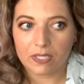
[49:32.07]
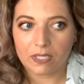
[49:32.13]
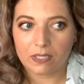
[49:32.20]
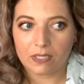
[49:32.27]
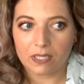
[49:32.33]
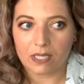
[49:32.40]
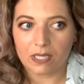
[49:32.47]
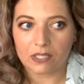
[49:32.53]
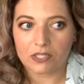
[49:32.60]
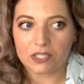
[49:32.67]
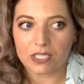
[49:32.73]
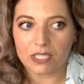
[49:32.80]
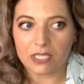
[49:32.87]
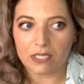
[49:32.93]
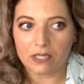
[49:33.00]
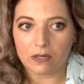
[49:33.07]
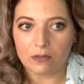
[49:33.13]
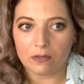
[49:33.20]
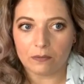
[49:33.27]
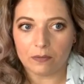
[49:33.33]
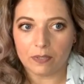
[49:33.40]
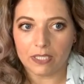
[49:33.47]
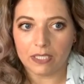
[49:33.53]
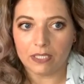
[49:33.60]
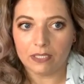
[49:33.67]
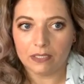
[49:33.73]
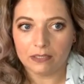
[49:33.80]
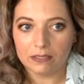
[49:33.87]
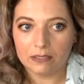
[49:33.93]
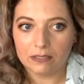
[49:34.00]
actually go and
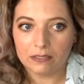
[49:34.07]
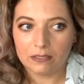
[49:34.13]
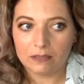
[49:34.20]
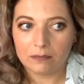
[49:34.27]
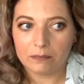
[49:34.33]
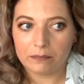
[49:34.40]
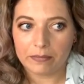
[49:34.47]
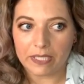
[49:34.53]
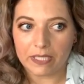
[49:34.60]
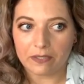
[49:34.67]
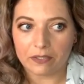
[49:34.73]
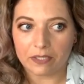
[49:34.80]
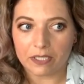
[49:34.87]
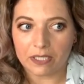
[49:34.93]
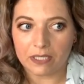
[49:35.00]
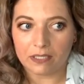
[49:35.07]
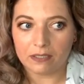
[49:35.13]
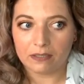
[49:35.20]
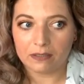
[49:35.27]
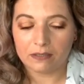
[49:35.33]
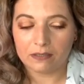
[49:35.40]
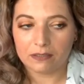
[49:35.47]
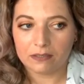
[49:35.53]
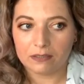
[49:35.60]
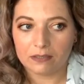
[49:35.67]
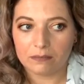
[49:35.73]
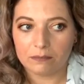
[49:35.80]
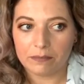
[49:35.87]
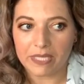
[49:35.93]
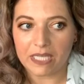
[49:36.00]
be
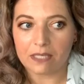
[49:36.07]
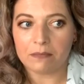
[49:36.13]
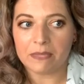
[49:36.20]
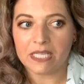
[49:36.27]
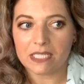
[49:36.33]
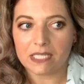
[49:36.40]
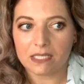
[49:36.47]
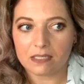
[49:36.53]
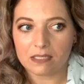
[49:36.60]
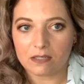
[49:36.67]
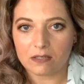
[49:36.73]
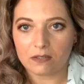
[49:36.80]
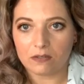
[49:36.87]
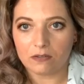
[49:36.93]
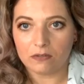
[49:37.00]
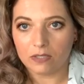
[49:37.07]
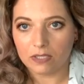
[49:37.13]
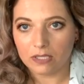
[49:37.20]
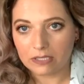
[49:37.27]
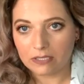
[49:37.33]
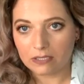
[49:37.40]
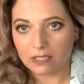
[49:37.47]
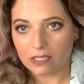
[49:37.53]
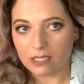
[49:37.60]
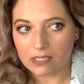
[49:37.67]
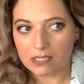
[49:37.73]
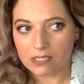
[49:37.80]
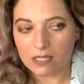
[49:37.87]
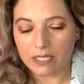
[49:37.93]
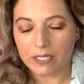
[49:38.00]
admitted to a
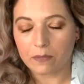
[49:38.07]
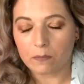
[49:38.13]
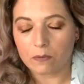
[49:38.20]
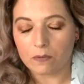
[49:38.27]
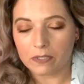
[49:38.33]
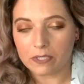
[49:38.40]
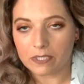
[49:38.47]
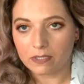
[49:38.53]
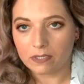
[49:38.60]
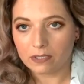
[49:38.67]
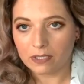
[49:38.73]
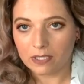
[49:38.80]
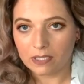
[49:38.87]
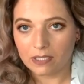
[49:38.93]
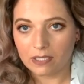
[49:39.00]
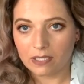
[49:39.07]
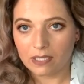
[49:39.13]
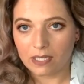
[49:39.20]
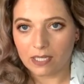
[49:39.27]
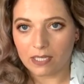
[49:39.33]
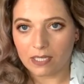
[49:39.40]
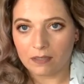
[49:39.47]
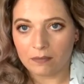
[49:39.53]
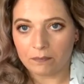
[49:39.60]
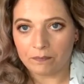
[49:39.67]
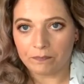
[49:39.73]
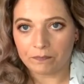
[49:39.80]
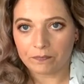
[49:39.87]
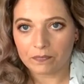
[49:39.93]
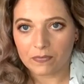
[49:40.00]
psych ward
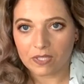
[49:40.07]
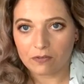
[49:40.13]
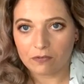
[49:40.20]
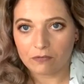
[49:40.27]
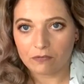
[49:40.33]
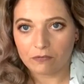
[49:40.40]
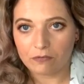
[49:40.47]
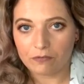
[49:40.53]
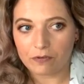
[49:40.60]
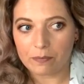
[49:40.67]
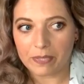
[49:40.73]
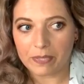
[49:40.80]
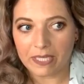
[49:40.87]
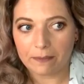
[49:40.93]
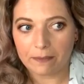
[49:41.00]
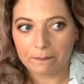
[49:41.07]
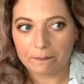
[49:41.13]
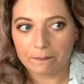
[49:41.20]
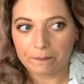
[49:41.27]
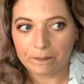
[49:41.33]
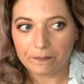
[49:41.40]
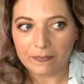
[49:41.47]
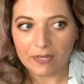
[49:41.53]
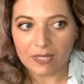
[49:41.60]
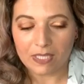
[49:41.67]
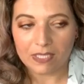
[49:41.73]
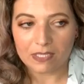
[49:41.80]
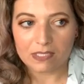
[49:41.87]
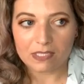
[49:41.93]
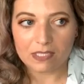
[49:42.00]
for a bit.
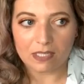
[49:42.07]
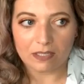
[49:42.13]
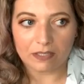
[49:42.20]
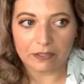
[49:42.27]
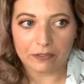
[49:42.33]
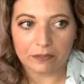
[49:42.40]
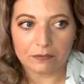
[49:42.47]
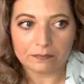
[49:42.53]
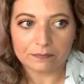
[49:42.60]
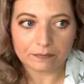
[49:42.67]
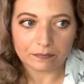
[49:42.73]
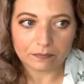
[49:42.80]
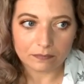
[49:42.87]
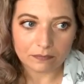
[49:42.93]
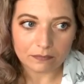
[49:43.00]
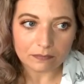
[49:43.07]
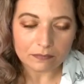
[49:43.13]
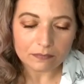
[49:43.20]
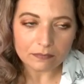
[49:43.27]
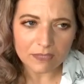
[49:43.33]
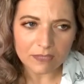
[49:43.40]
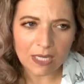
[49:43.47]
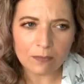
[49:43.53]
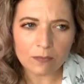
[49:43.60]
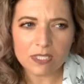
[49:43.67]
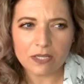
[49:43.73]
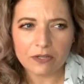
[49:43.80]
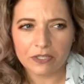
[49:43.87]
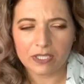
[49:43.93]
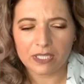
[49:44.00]
So that was
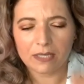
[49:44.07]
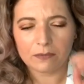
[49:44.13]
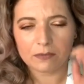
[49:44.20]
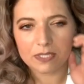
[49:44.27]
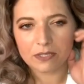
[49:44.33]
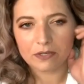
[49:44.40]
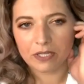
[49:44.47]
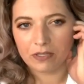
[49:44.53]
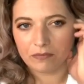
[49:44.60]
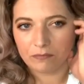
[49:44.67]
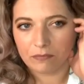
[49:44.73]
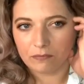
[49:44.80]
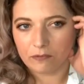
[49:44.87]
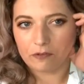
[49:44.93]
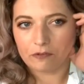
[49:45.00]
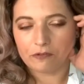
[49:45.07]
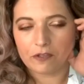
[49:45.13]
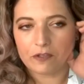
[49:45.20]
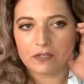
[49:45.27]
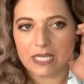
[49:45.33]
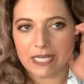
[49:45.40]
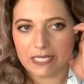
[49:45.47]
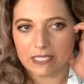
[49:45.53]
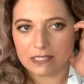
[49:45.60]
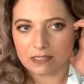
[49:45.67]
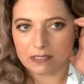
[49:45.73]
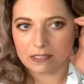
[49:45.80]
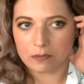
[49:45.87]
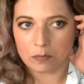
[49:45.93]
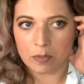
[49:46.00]
only a few days
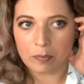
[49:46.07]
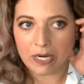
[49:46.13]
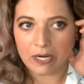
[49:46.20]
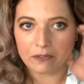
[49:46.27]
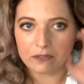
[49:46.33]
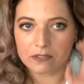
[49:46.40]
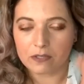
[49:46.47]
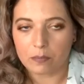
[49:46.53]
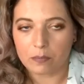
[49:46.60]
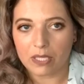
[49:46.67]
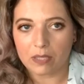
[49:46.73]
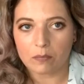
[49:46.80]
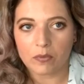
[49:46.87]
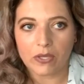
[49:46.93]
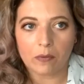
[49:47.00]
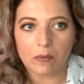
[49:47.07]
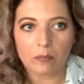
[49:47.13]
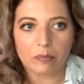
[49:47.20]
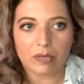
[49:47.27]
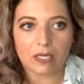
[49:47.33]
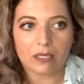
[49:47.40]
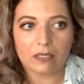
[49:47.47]
until my parents could pick me up, but